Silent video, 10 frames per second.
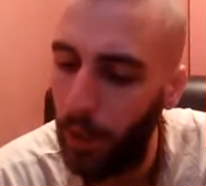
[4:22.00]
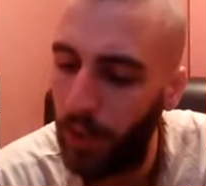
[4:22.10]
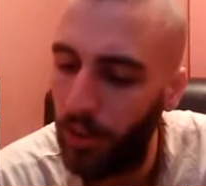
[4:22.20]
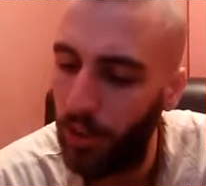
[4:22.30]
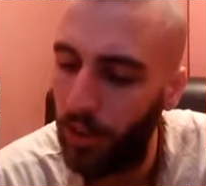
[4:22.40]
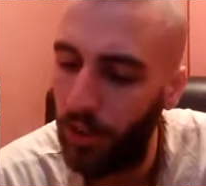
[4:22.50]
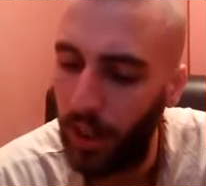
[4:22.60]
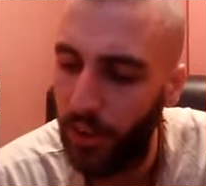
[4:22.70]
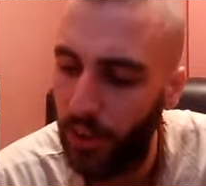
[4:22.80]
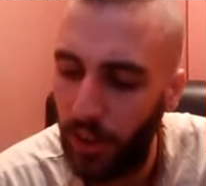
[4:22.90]
but it's just
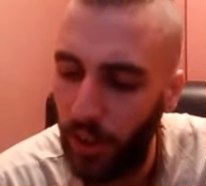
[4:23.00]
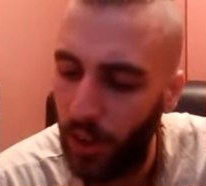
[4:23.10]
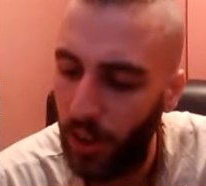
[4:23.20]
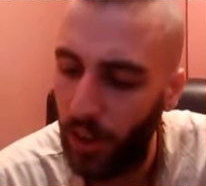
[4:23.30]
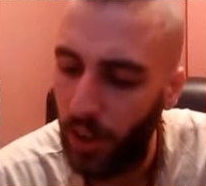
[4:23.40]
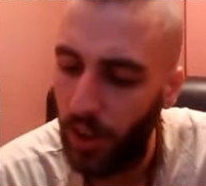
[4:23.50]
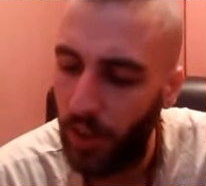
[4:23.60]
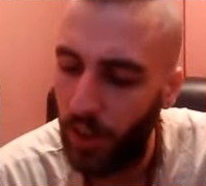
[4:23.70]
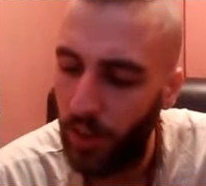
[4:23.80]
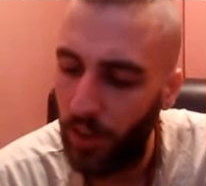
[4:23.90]
this.
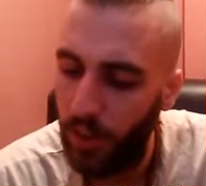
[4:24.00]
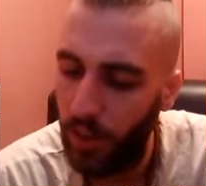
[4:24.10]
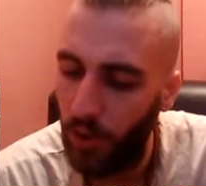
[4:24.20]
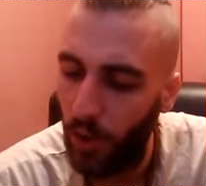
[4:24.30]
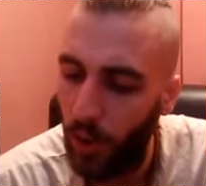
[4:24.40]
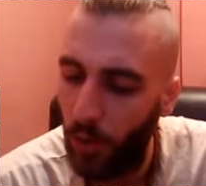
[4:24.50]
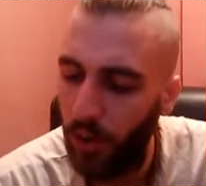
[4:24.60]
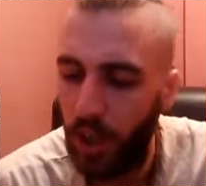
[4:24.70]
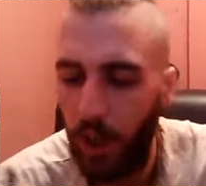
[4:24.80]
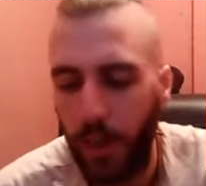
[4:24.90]
These
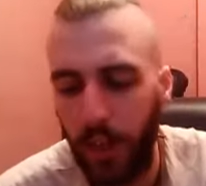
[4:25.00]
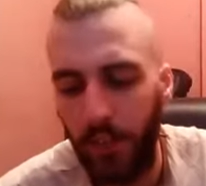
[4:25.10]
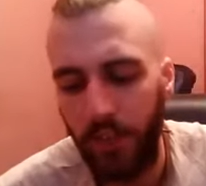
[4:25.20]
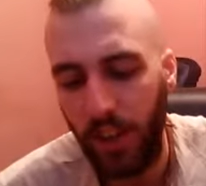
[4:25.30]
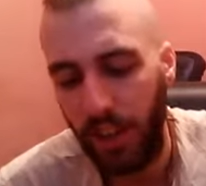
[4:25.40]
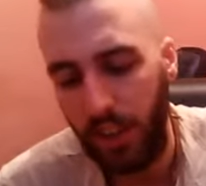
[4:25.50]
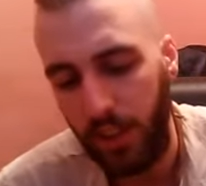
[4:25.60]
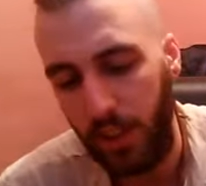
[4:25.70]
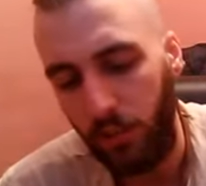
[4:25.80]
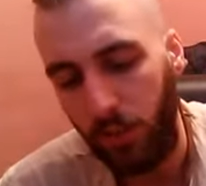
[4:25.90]
coils are coming out saying
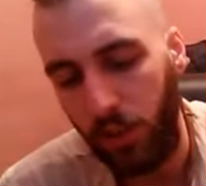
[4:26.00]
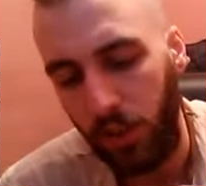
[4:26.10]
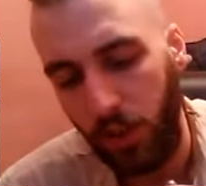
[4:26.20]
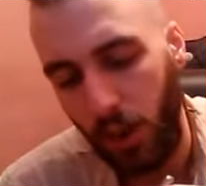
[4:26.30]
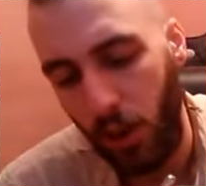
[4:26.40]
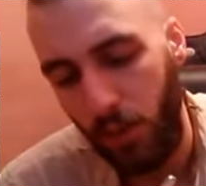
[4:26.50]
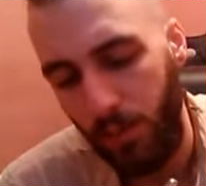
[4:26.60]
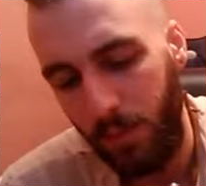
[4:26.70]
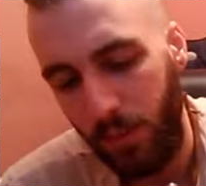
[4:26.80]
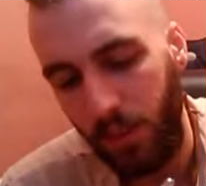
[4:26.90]
they're different
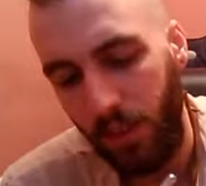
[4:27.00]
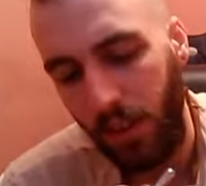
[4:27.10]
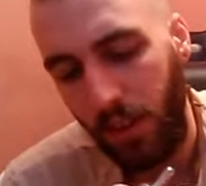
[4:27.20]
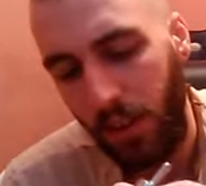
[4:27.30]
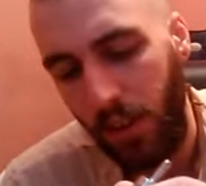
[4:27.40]
ohms, and